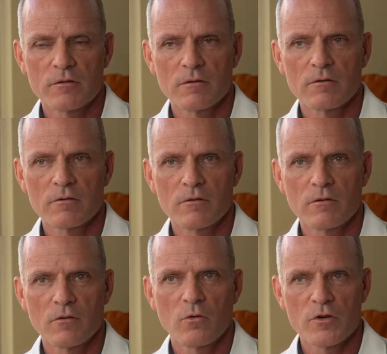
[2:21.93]

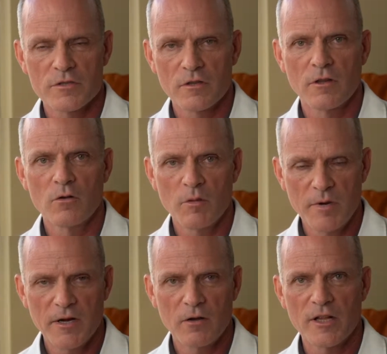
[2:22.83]
of course, the low
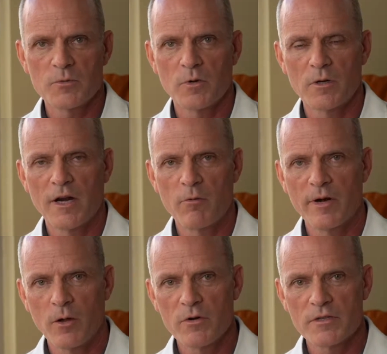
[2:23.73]
libido. That's one
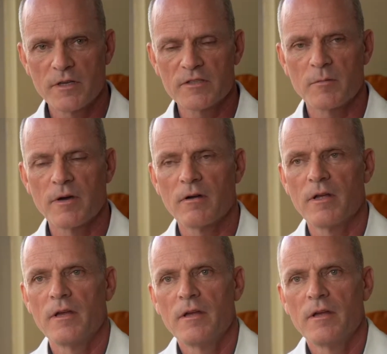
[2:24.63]
everybody always thinks about.